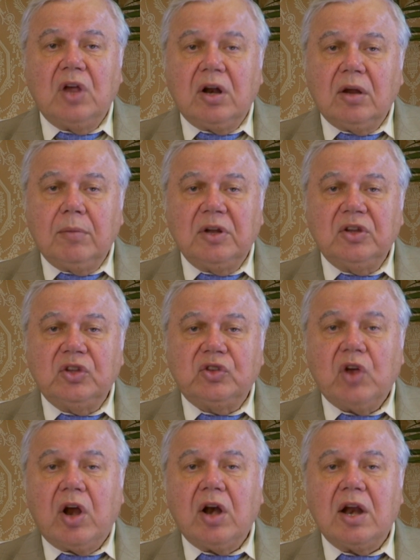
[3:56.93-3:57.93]
terrible
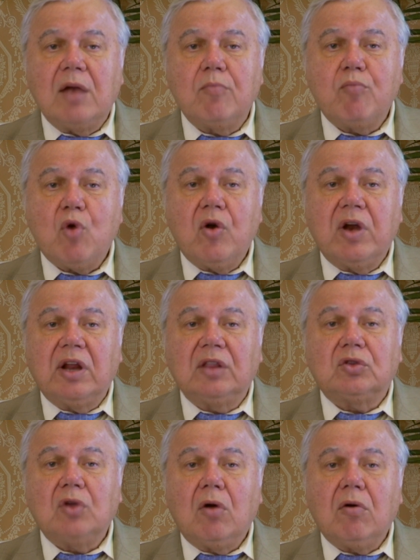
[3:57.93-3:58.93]
eternal
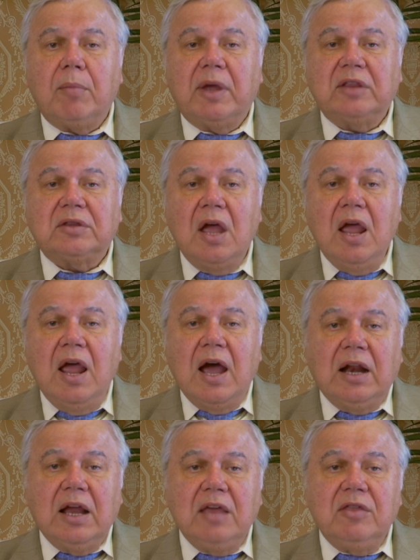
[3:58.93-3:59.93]
burning torment,
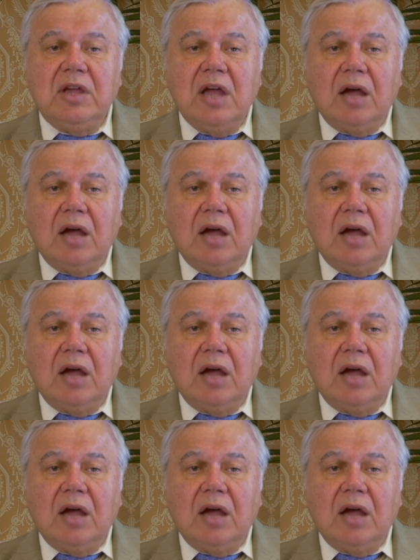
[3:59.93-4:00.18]
an idea